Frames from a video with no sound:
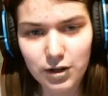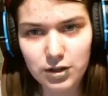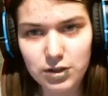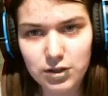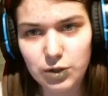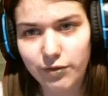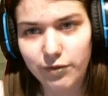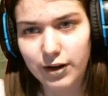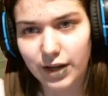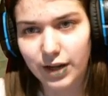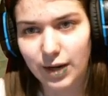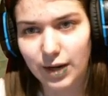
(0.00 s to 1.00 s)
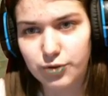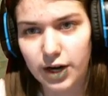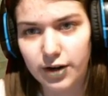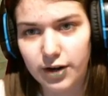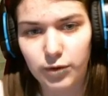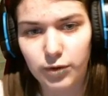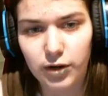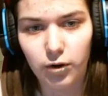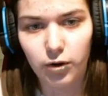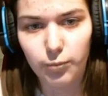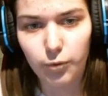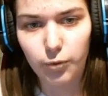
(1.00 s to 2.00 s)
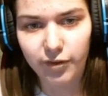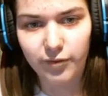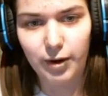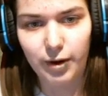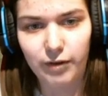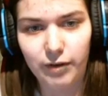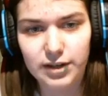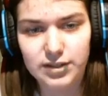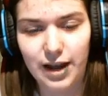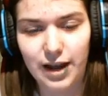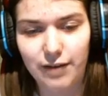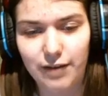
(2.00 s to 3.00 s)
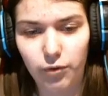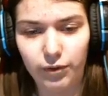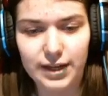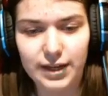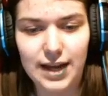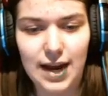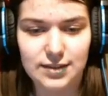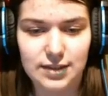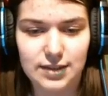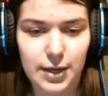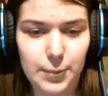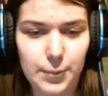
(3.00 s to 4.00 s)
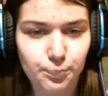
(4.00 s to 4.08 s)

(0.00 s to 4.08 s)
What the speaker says: So if anything, I'm trying to reroll both of my rings to have only cast time.